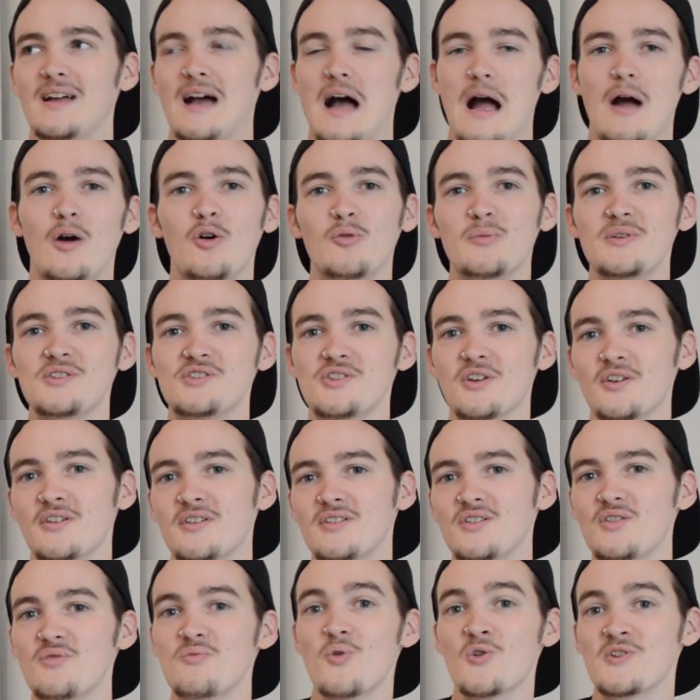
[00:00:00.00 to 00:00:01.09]
I will be sure to
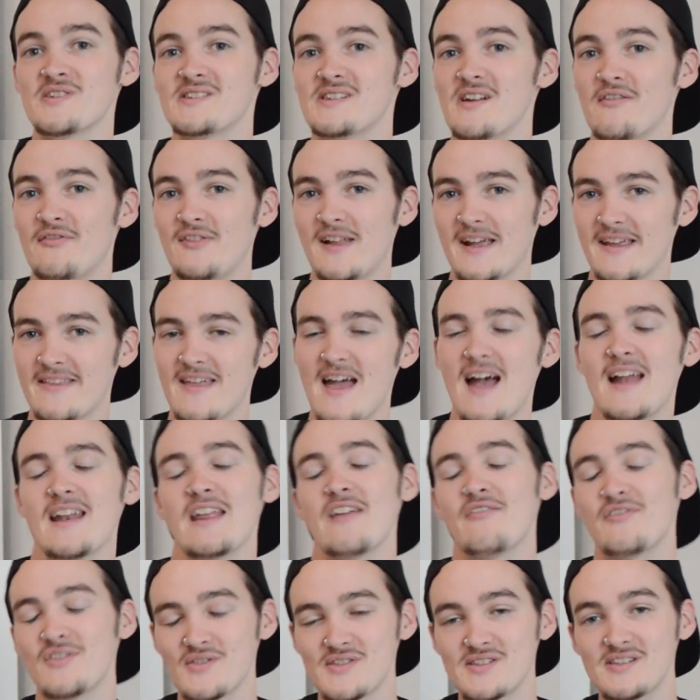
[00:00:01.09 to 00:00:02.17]
do more stuff like that.
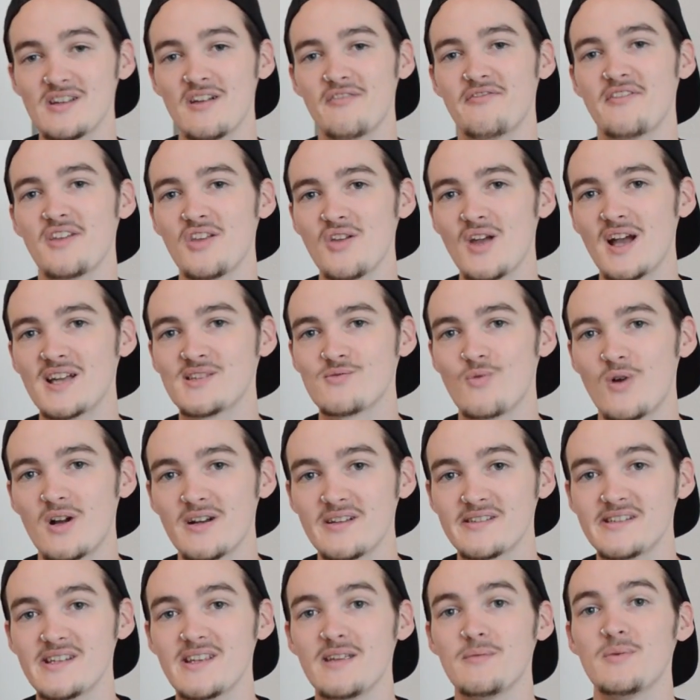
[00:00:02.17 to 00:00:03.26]
If there's stuff that you guys want to
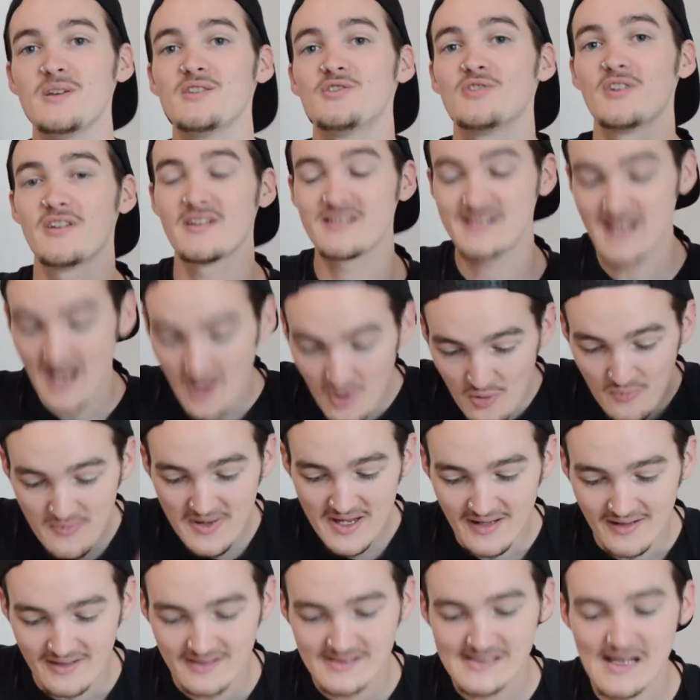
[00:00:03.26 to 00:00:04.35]
see, be sure to tell
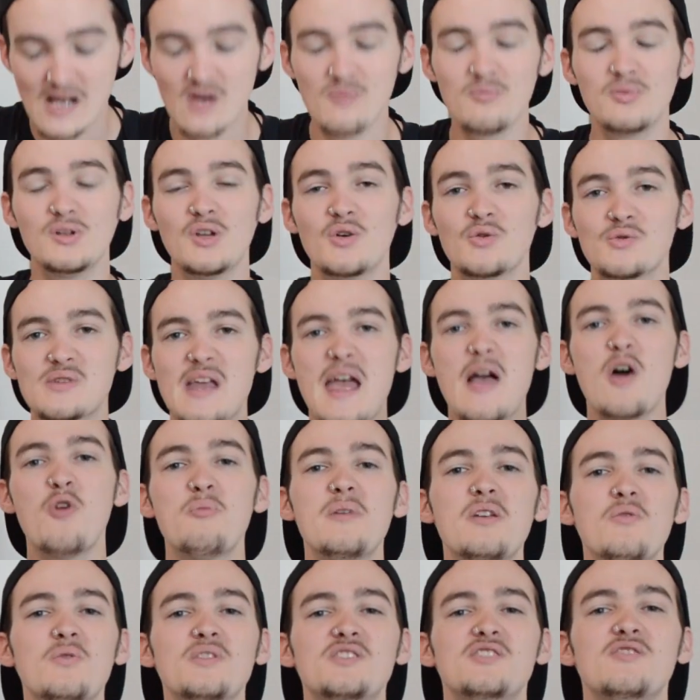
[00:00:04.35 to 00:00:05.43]
me down below. Tell
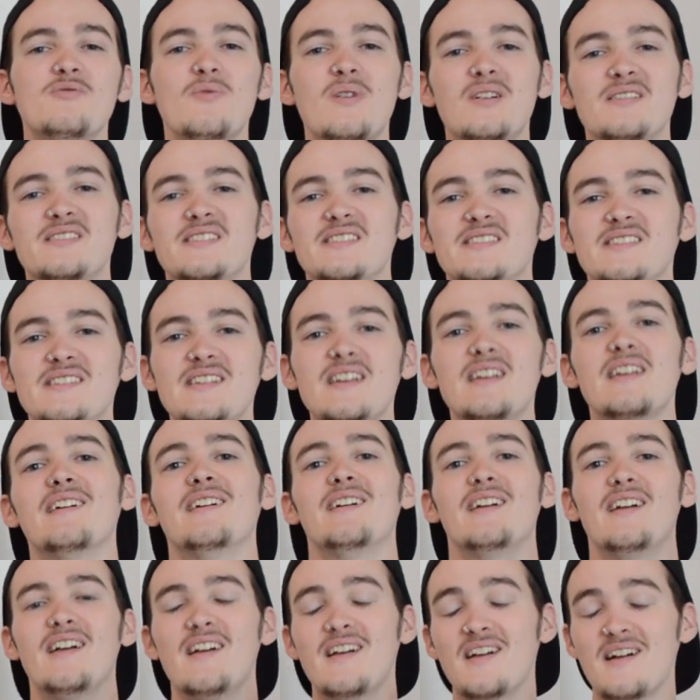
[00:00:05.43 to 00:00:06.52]
me what you want to see.
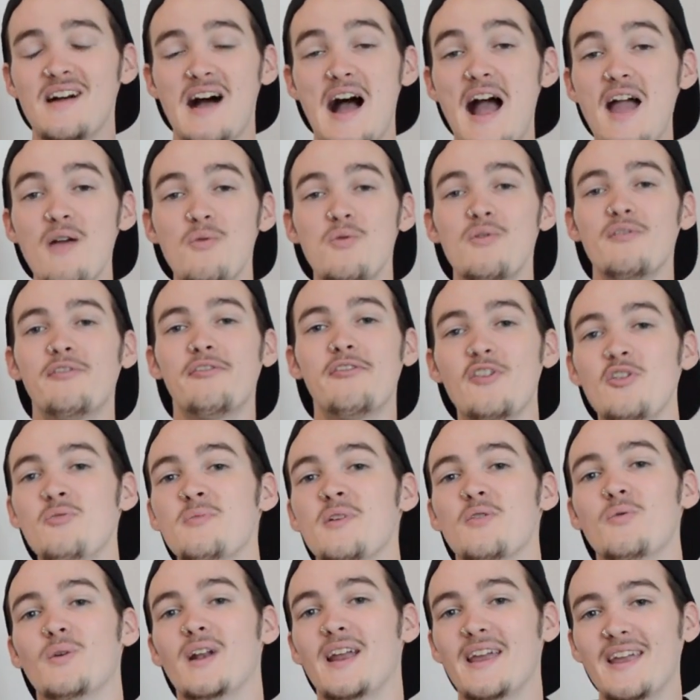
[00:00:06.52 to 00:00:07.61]
I will film
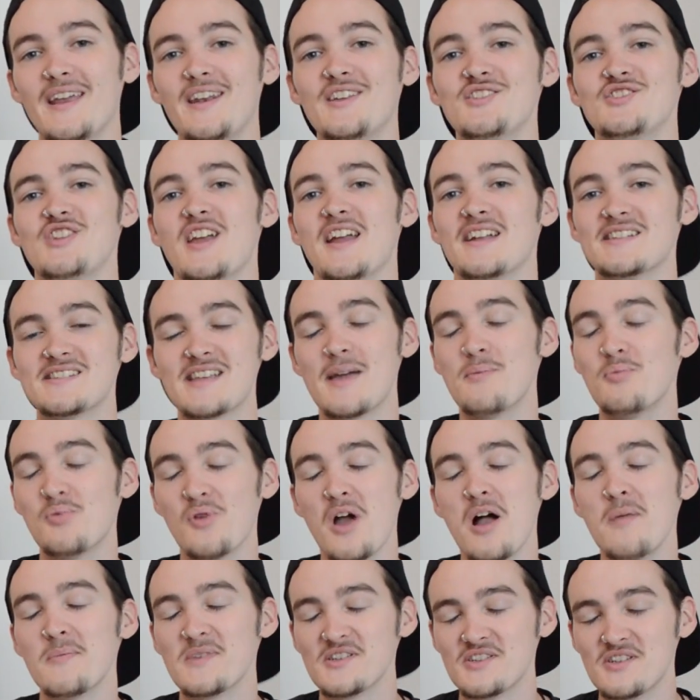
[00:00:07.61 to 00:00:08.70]
it when I get a chance. I
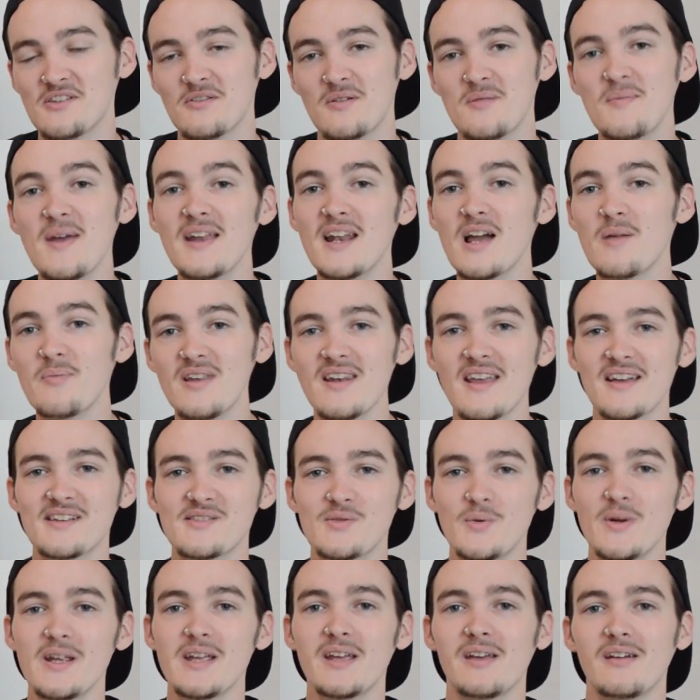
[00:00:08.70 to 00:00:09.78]
promise you. It may not be
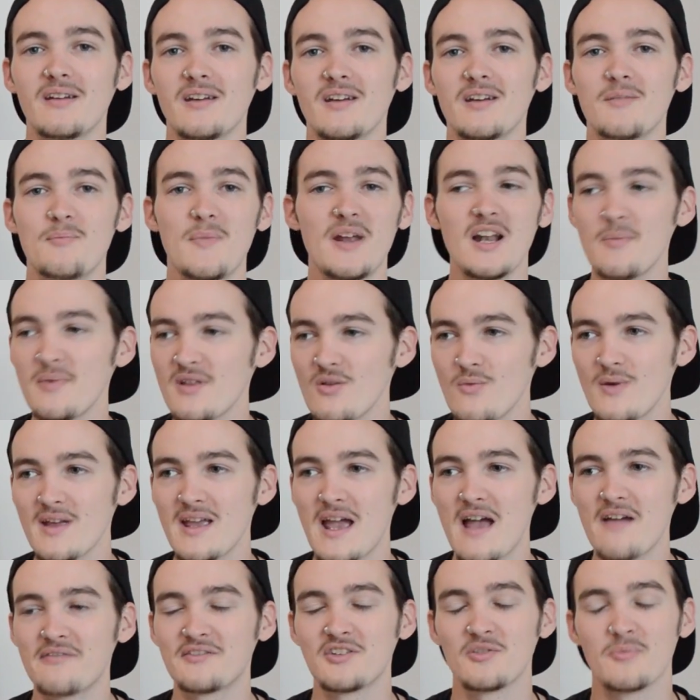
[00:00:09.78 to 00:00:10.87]
next week. It may not be the week
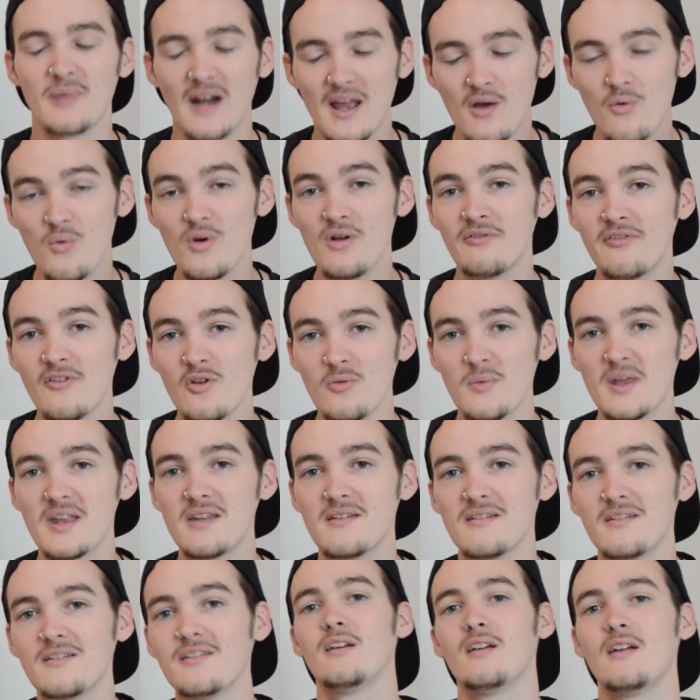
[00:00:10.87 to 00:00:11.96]
after, but I will film it.
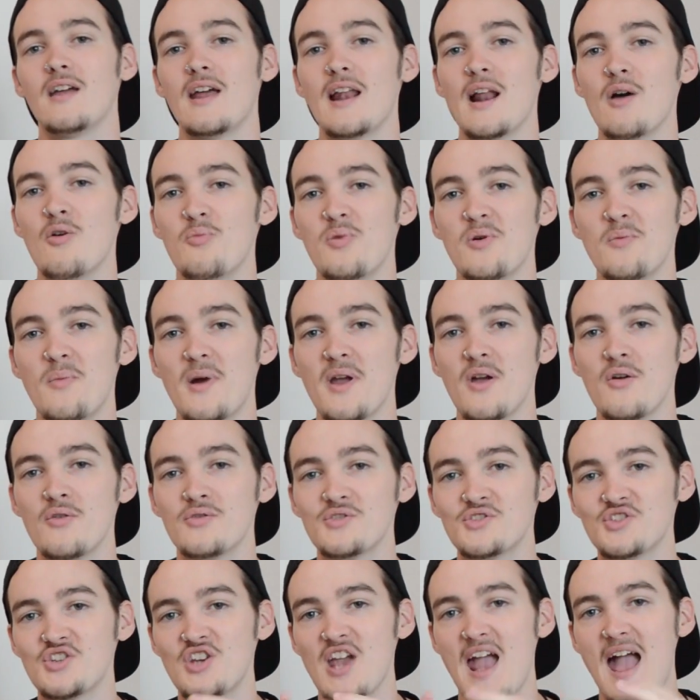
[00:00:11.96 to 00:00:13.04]
And I will put my own
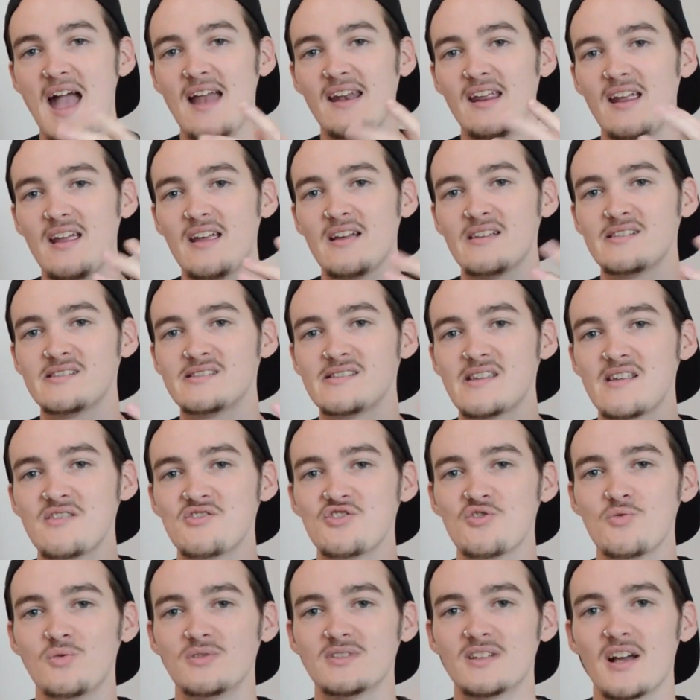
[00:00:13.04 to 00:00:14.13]
chatty,
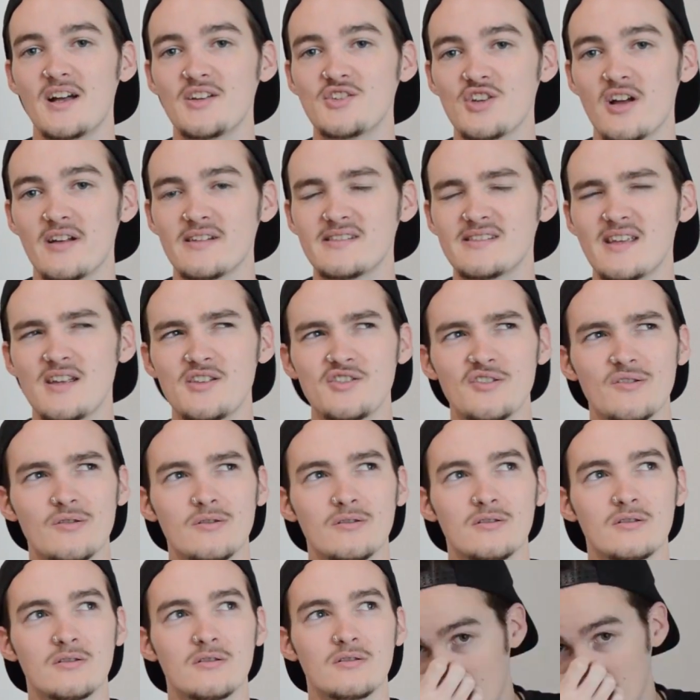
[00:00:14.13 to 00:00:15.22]
sensual touch on.
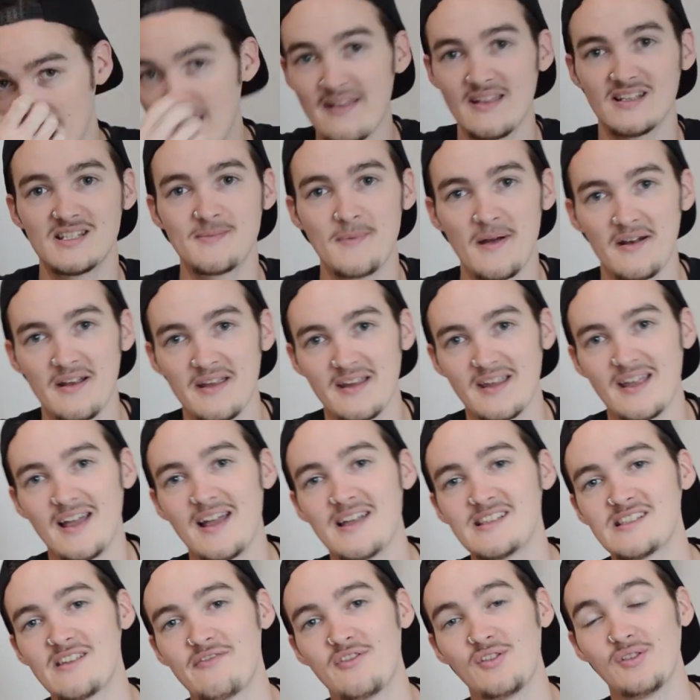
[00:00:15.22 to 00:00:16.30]
Sensual. Yeah, that's about it,
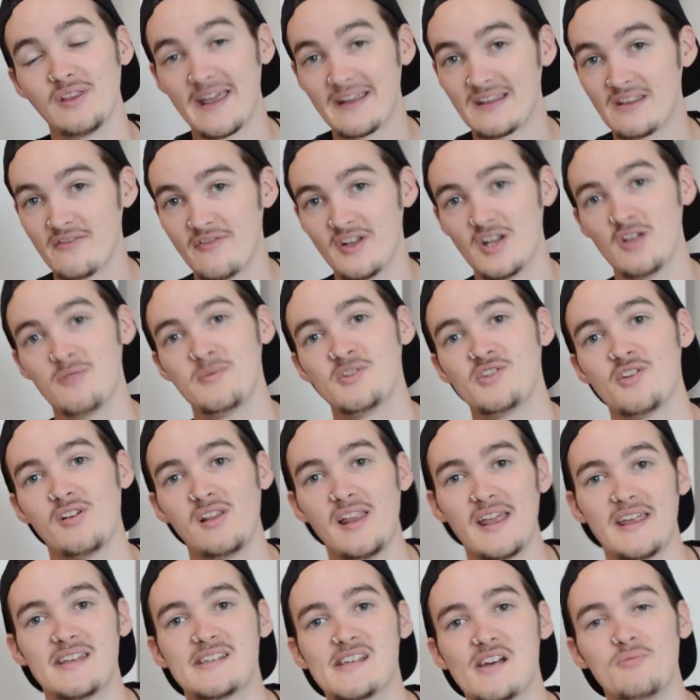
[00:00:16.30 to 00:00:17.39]
guys. If you liked the video, be sure to
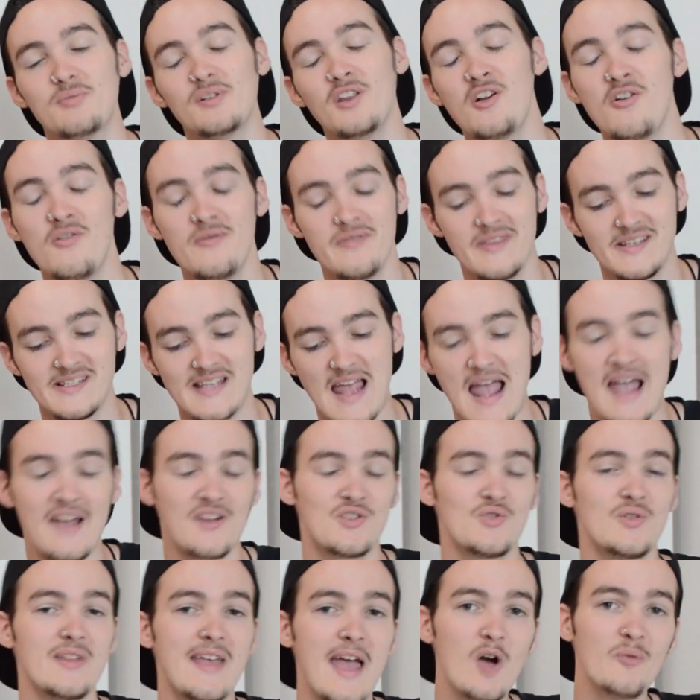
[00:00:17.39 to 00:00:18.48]
like it down below. This
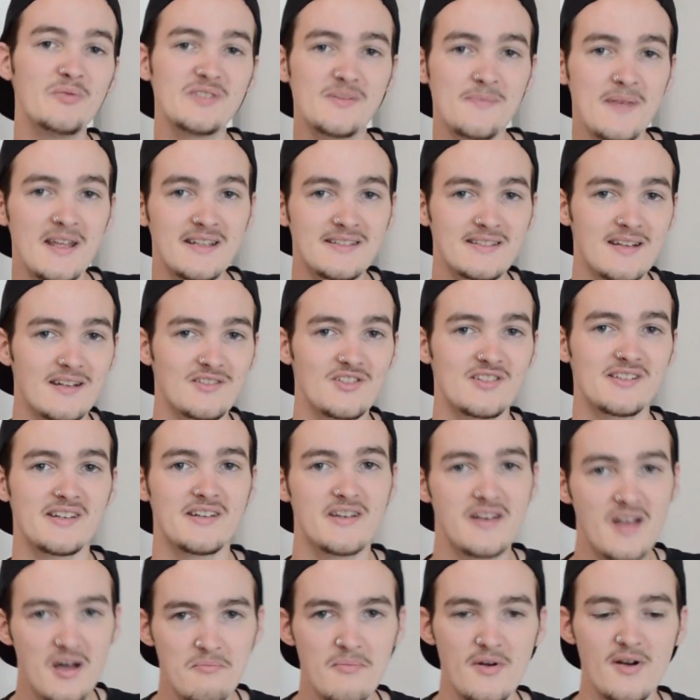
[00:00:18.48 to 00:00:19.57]
actually helps me. It's not just a
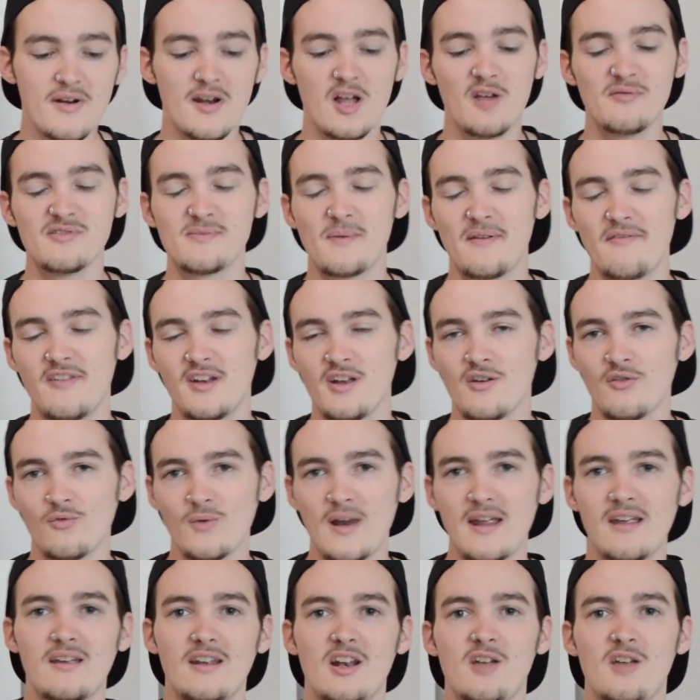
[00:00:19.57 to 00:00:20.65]
number. It helps my video rank and